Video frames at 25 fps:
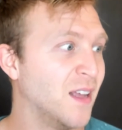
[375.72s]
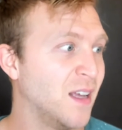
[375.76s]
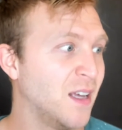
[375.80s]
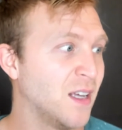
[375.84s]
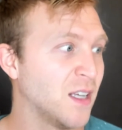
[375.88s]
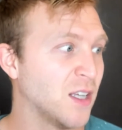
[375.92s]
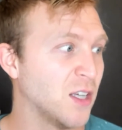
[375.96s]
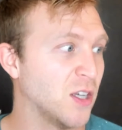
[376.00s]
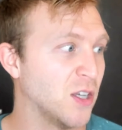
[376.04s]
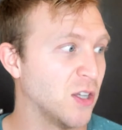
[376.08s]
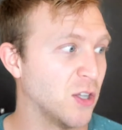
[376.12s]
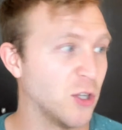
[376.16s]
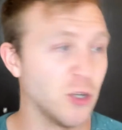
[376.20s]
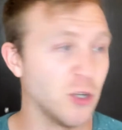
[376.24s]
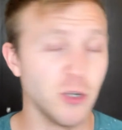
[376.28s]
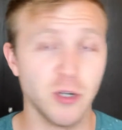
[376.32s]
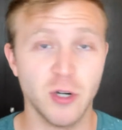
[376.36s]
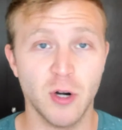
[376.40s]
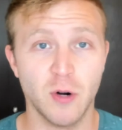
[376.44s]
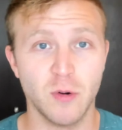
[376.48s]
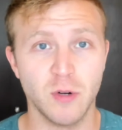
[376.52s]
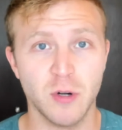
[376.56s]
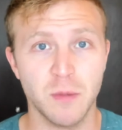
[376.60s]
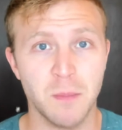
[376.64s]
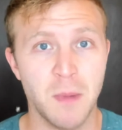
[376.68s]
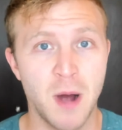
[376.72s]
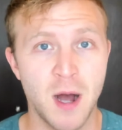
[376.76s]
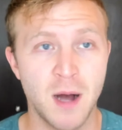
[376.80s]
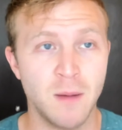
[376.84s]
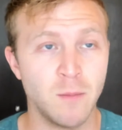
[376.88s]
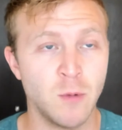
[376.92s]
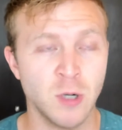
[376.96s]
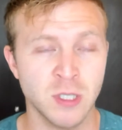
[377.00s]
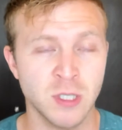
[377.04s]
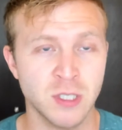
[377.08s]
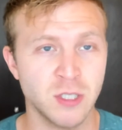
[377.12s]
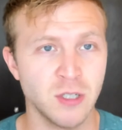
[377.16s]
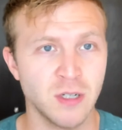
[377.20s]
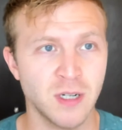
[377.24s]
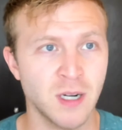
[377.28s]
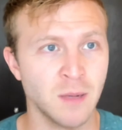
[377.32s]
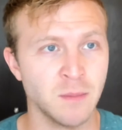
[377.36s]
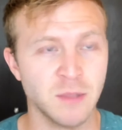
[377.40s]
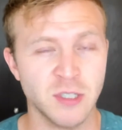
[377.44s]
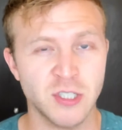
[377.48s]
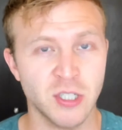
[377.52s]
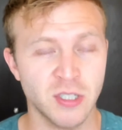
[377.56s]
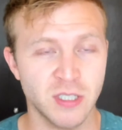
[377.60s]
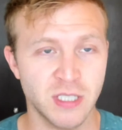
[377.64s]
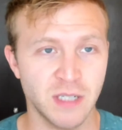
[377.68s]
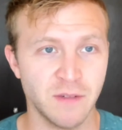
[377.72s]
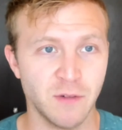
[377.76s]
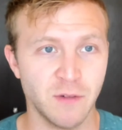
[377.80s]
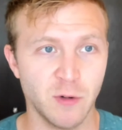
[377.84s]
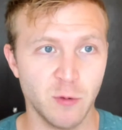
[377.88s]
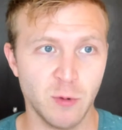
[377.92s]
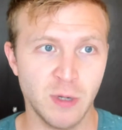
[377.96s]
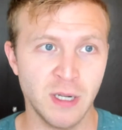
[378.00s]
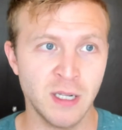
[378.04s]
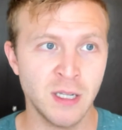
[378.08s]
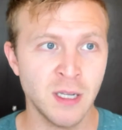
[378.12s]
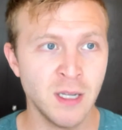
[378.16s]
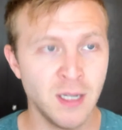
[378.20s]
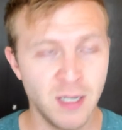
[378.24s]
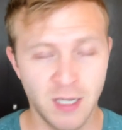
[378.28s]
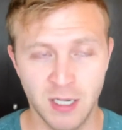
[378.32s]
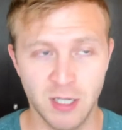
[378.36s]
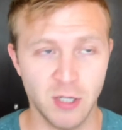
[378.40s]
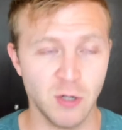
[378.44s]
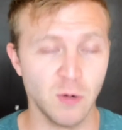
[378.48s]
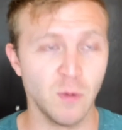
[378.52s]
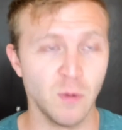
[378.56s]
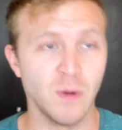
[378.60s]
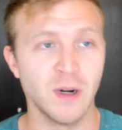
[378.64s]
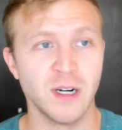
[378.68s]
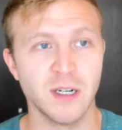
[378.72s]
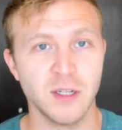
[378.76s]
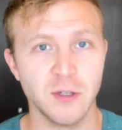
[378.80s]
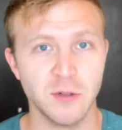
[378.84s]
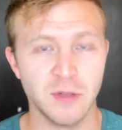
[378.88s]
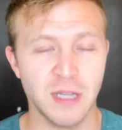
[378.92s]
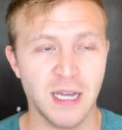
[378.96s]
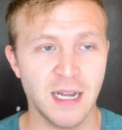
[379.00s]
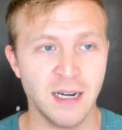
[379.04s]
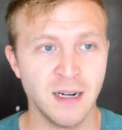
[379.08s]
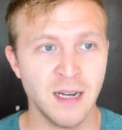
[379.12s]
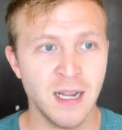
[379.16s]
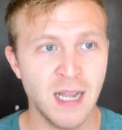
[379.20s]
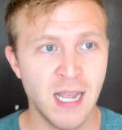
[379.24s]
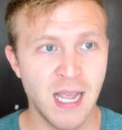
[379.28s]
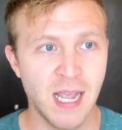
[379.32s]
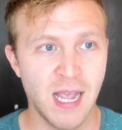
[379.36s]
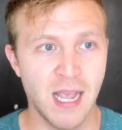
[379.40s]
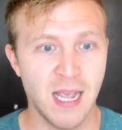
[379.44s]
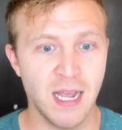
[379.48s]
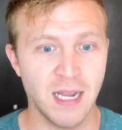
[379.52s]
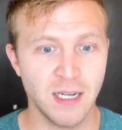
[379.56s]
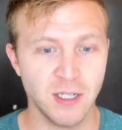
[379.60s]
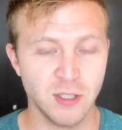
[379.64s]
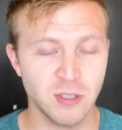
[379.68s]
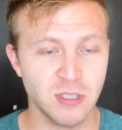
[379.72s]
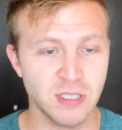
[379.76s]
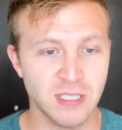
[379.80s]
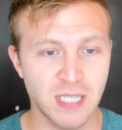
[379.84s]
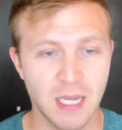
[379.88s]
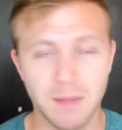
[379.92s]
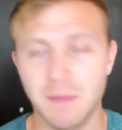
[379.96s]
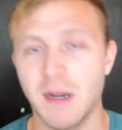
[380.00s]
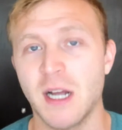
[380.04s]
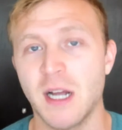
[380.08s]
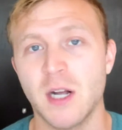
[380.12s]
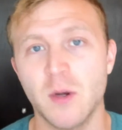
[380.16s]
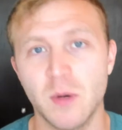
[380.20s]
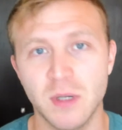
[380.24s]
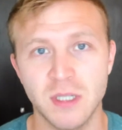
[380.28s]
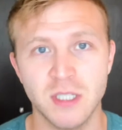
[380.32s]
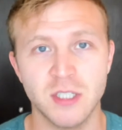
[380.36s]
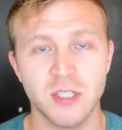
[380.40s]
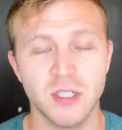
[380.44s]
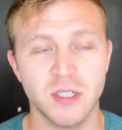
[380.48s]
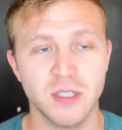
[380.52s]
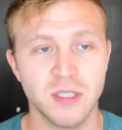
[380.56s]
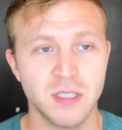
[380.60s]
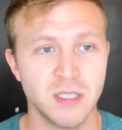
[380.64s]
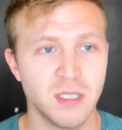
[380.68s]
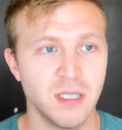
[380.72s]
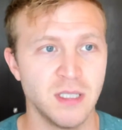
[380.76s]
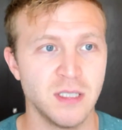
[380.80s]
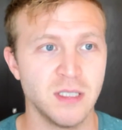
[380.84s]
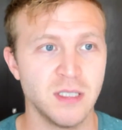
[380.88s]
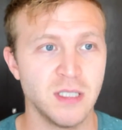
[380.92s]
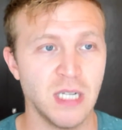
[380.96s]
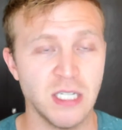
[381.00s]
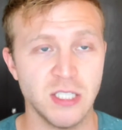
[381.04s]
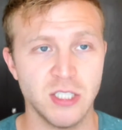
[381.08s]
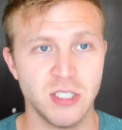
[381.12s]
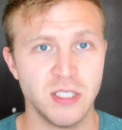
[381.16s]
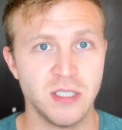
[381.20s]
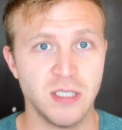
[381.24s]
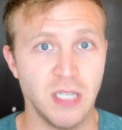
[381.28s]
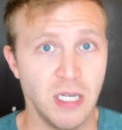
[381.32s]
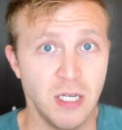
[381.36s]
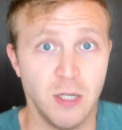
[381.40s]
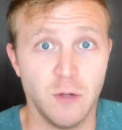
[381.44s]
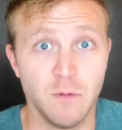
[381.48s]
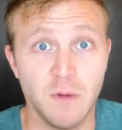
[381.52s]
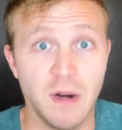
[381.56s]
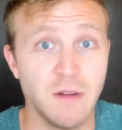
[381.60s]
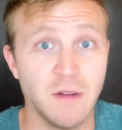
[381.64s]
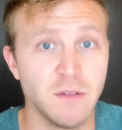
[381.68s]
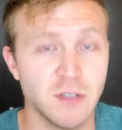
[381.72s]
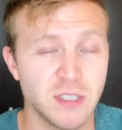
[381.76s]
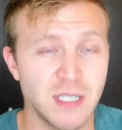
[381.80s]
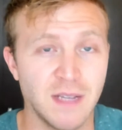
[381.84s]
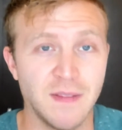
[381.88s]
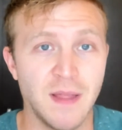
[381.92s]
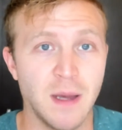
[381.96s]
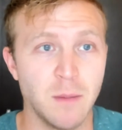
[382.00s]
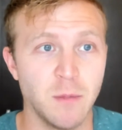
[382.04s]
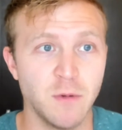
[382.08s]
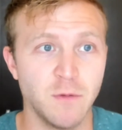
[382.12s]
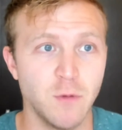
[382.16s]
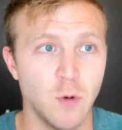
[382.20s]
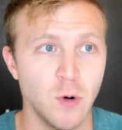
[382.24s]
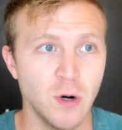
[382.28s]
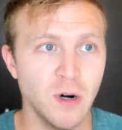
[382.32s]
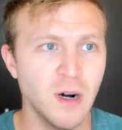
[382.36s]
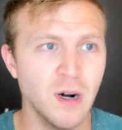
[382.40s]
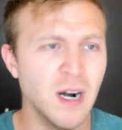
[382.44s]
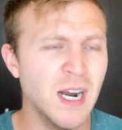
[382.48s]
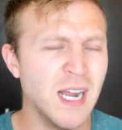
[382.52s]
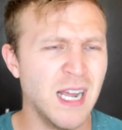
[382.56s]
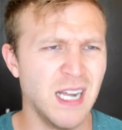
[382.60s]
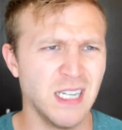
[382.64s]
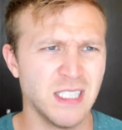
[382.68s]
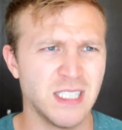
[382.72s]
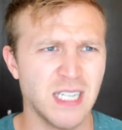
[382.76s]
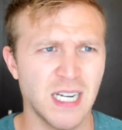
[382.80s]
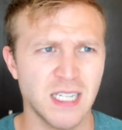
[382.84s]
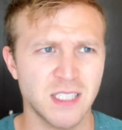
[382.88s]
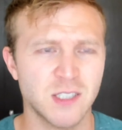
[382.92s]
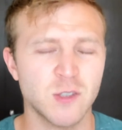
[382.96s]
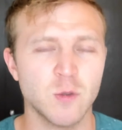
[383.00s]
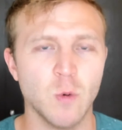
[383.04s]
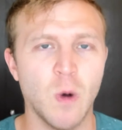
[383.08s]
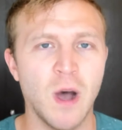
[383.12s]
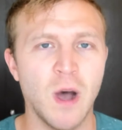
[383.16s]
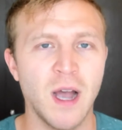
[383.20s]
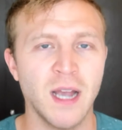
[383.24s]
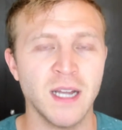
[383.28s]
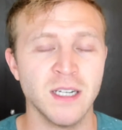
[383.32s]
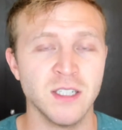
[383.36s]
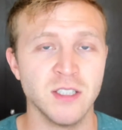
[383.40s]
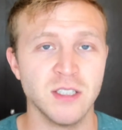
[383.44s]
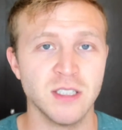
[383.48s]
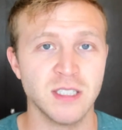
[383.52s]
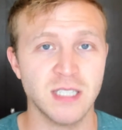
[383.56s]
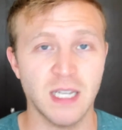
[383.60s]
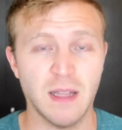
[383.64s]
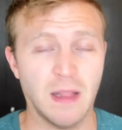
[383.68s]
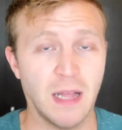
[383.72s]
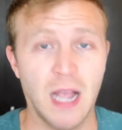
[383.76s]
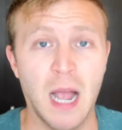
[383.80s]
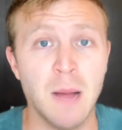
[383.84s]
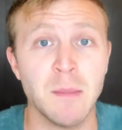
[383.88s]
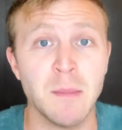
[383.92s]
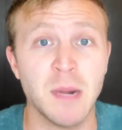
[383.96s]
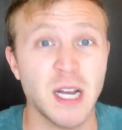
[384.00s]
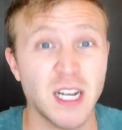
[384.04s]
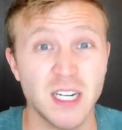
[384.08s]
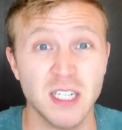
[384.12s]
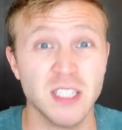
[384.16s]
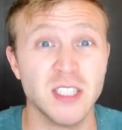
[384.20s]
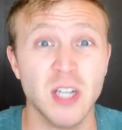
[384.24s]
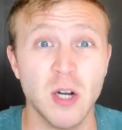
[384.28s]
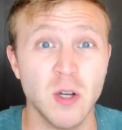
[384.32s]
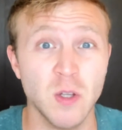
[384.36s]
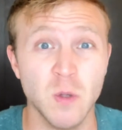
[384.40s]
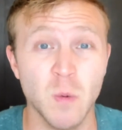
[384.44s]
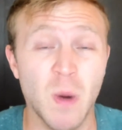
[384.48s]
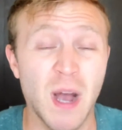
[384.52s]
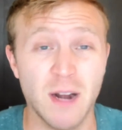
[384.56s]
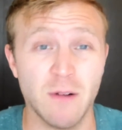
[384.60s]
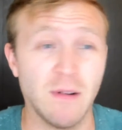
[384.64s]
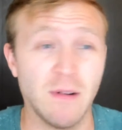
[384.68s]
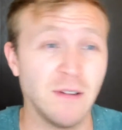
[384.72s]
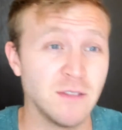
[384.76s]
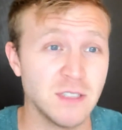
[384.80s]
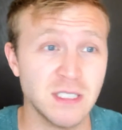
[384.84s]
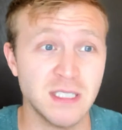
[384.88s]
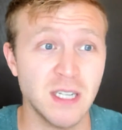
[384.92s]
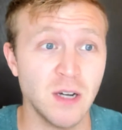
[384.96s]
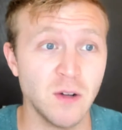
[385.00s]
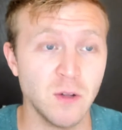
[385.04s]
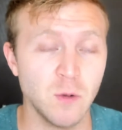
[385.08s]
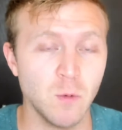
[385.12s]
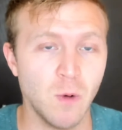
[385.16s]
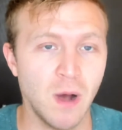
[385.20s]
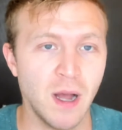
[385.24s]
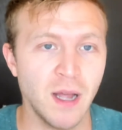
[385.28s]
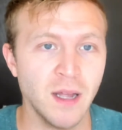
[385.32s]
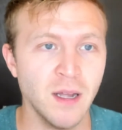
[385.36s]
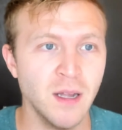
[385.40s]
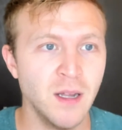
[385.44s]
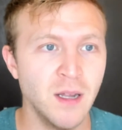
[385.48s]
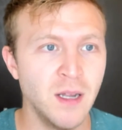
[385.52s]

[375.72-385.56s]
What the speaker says: your mom wants you to come to church every week and you don't want to do that, and you just say, I'm not going to church, and you've never said that before, and she asks why, and you just say, like, I'm not going to tell you why, I don't have to tell you why,